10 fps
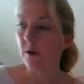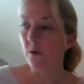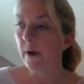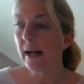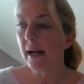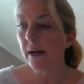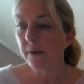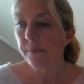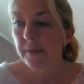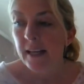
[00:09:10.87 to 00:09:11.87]
kind of
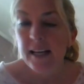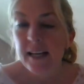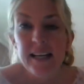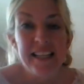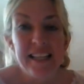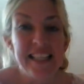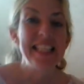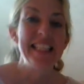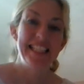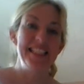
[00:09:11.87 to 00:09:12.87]
lazy,
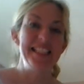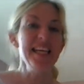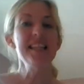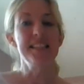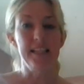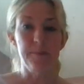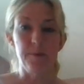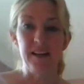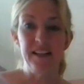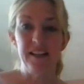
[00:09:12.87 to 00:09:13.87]
and he
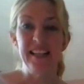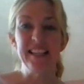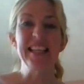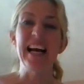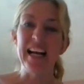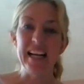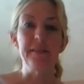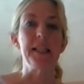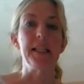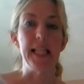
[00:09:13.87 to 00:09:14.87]
loves to take a
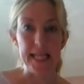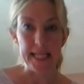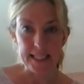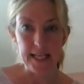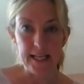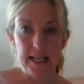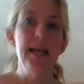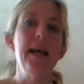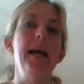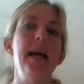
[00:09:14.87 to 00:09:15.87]
nap.
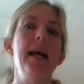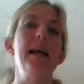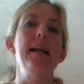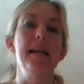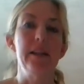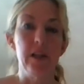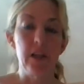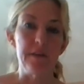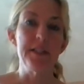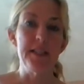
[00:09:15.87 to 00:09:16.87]
Okay?
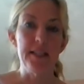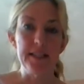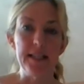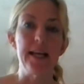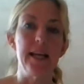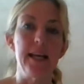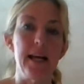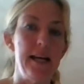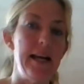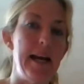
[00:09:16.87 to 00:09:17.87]
And when
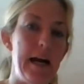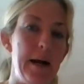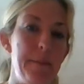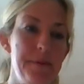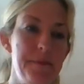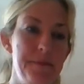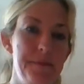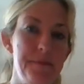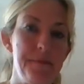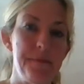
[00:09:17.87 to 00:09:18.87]
he naps, he
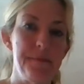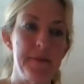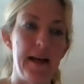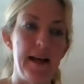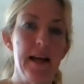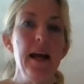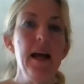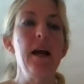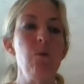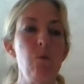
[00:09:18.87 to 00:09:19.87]
snores.
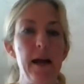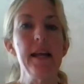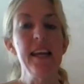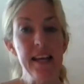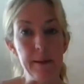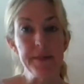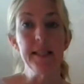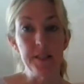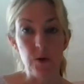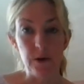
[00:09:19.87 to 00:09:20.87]
And his
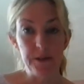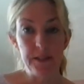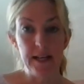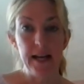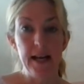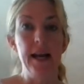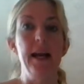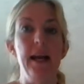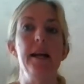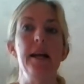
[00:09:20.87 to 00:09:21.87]
snores sound like
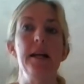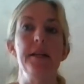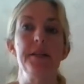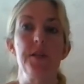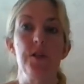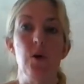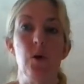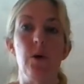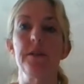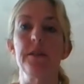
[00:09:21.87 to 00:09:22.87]
this.
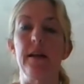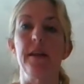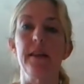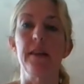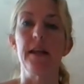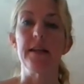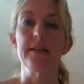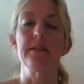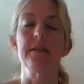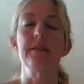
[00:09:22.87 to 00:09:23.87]
Zzz,
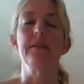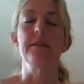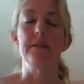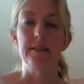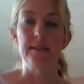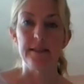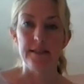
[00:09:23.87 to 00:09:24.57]
zzz.